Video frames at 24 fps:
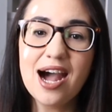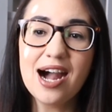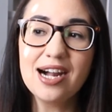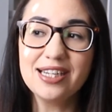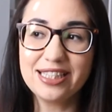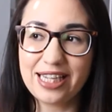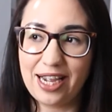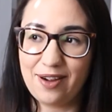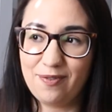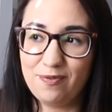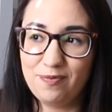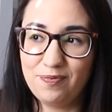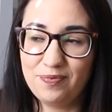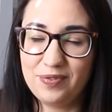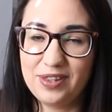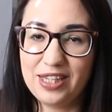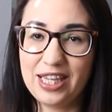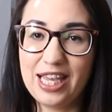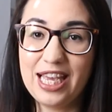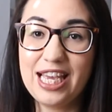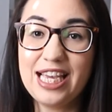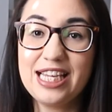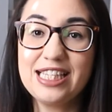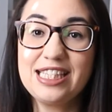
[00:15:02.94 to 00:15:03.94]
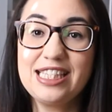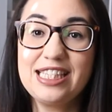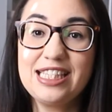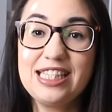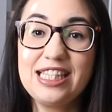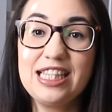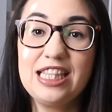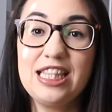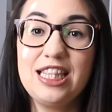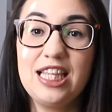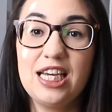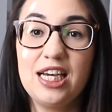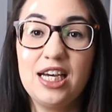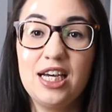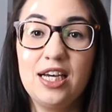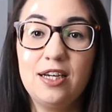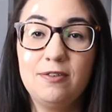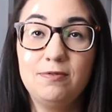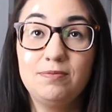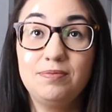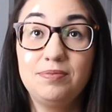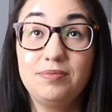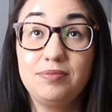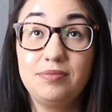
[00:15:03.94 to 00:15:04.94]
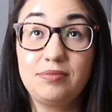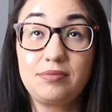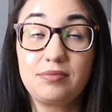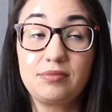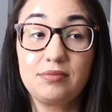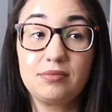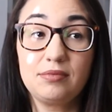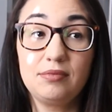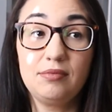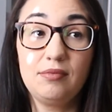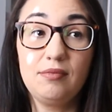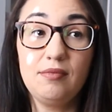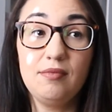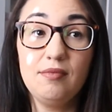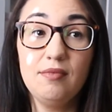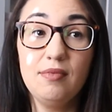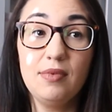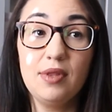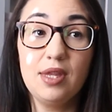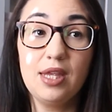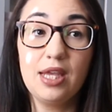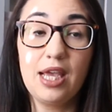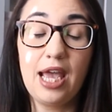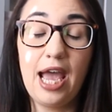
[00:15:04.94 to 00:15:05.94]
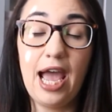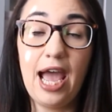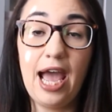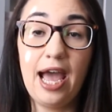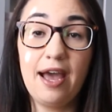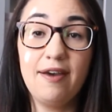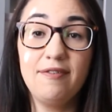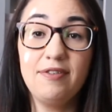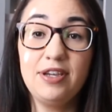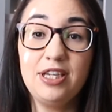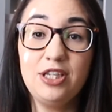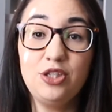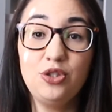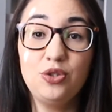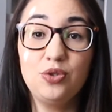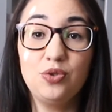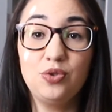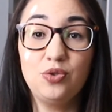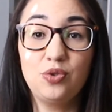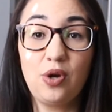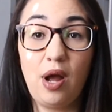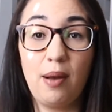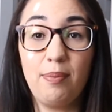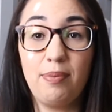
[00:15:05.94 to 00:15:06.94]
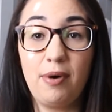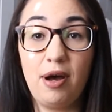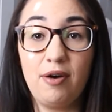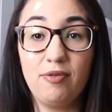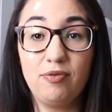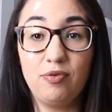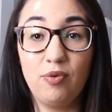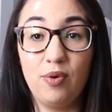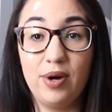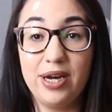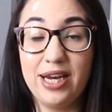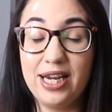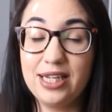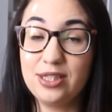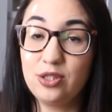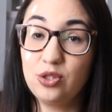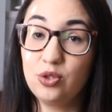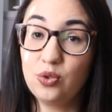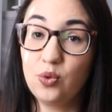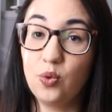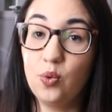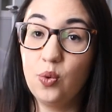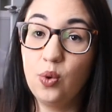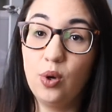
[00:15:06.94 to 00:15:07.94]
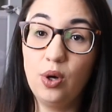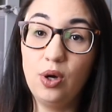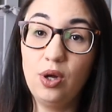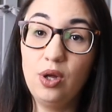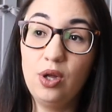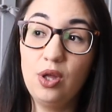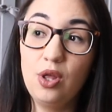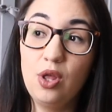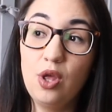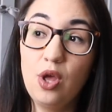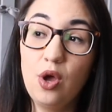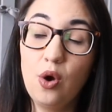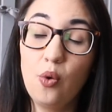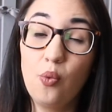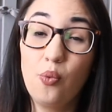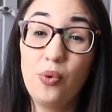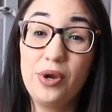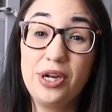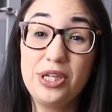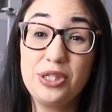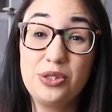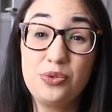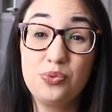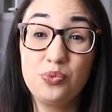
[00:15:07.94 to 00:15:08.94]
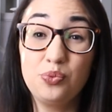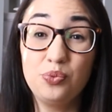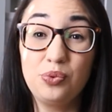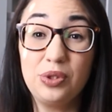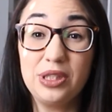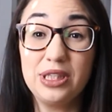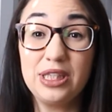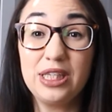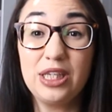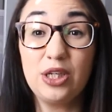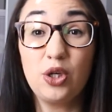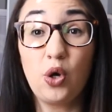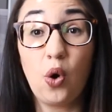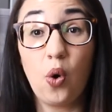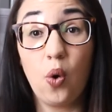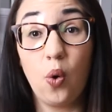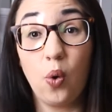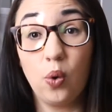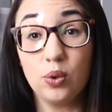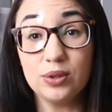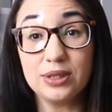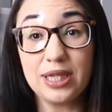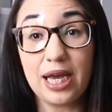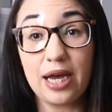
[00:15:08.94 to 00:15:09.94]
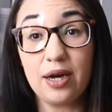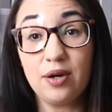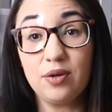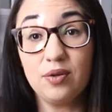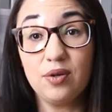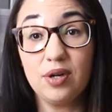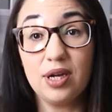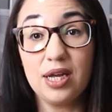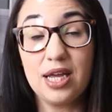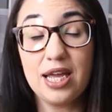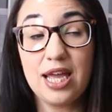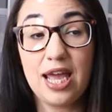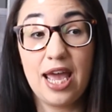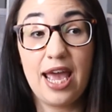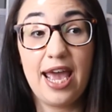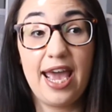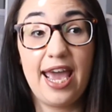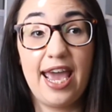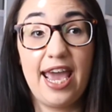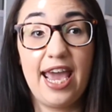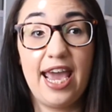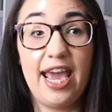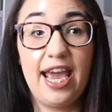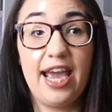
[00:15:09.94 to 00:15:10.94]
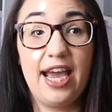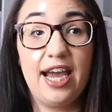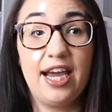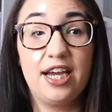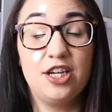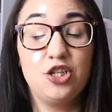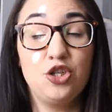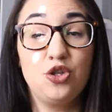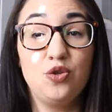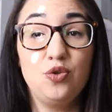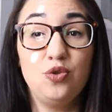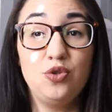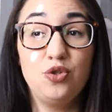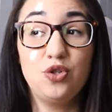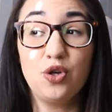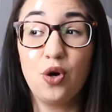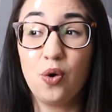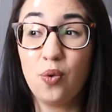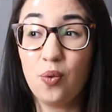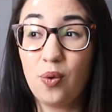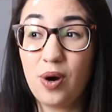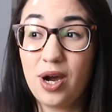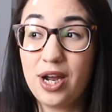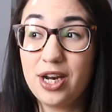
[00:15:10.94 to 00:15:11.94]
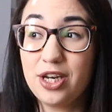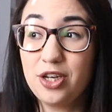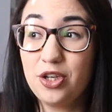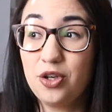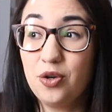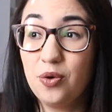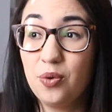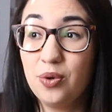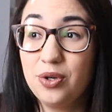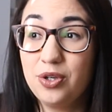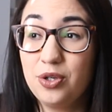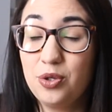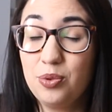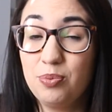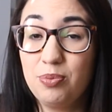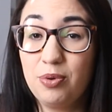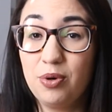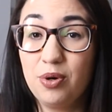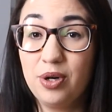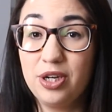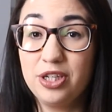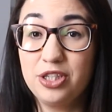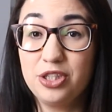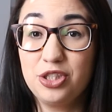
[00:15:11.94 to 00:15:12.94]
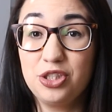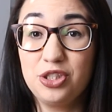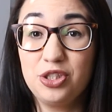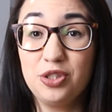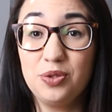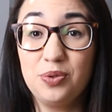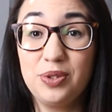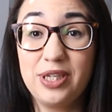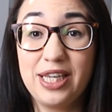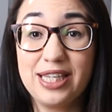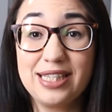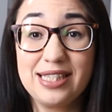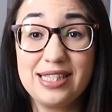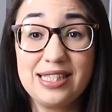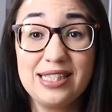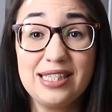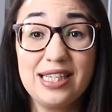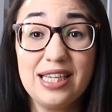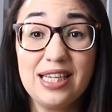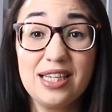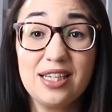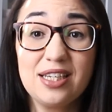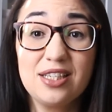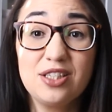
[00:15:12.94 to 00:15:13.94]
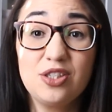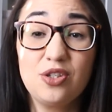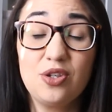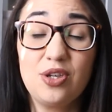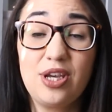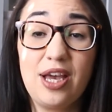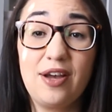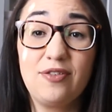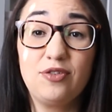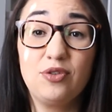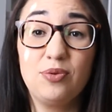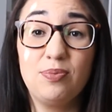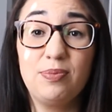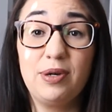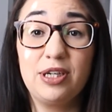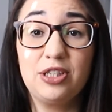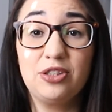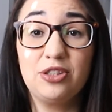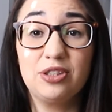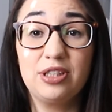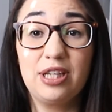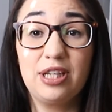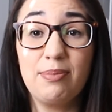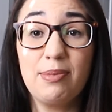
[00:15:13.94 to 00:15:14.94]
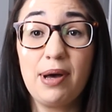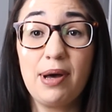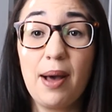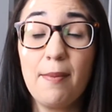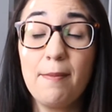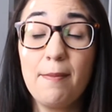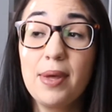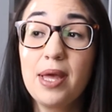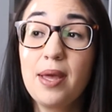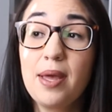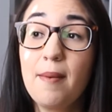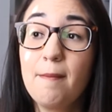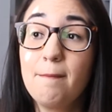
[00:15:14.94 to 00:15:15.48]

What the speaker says: Yeah. It's the having to drop off one at school when it's really cold out and you don't want your newborn to get sick, so you have to bundle them up.